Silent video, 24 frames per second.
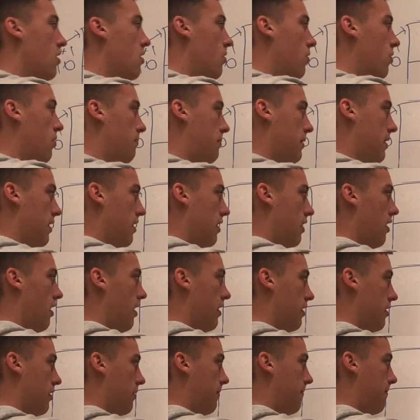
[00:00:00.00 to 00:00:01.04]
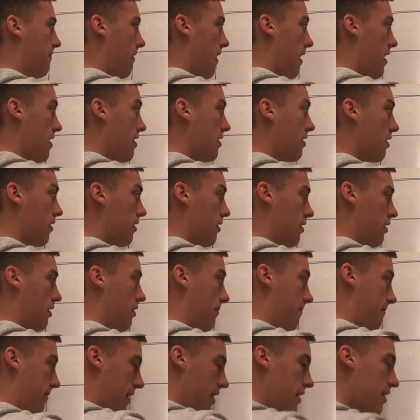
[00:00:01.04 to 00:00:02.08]
will be here, and they'll
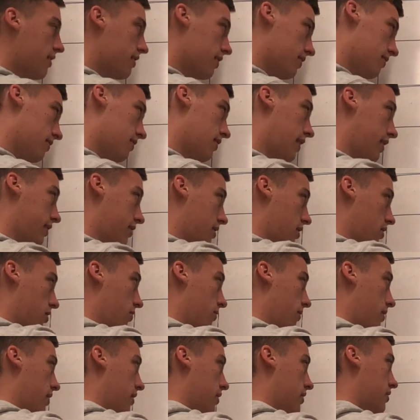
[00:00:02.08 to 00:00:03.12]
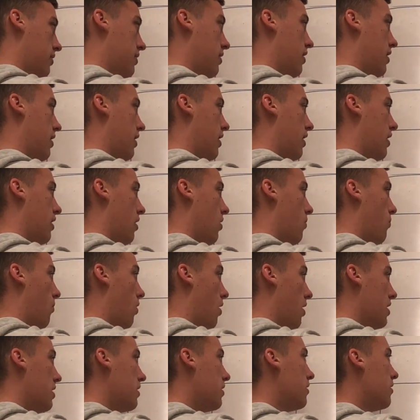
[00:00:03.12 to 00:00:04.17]
fake like they're going to hit a
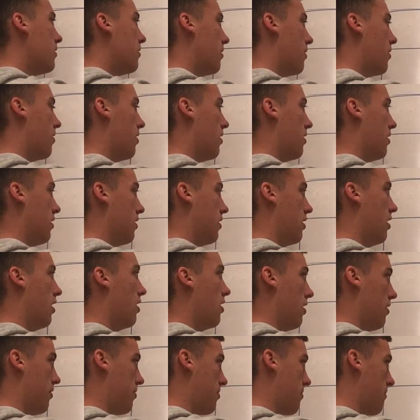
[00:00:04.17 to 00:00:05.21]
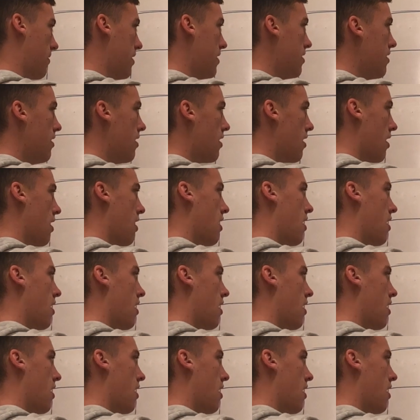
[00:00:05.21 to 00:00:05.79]
1 or a 3,